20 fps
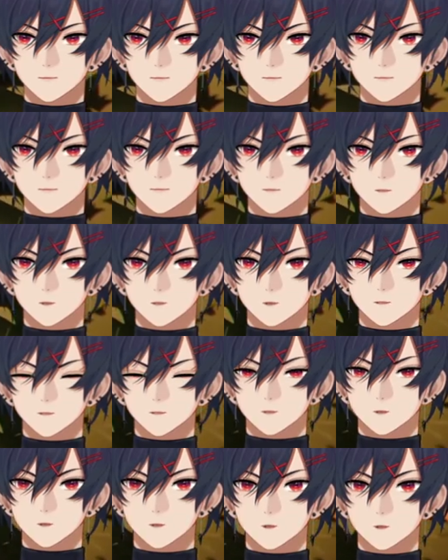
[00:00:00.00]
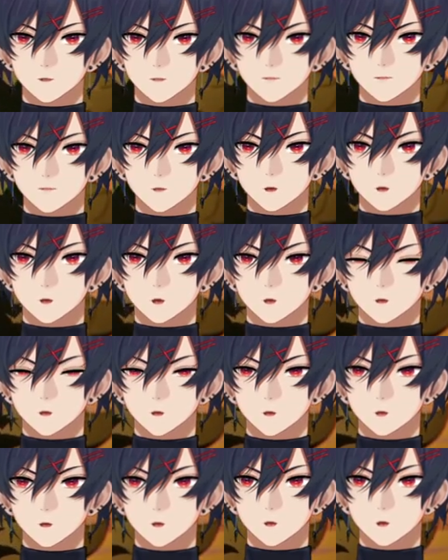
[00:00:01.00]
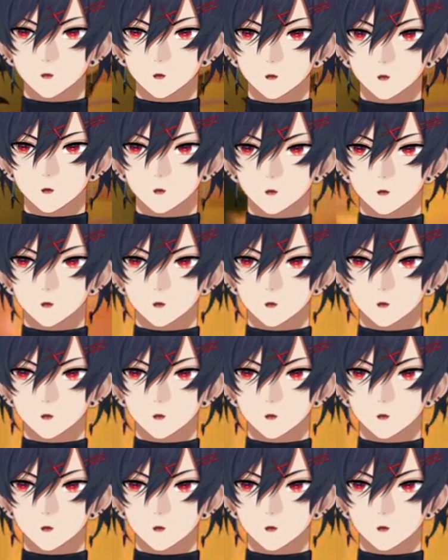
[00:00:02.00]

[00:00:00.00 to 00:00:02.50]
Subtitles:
Driving hard until the end of the road.